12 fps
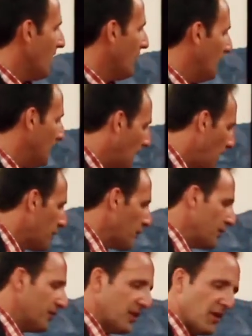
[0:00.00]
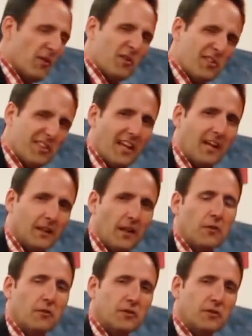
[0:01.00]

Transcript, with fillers: the leather interior, the tan leather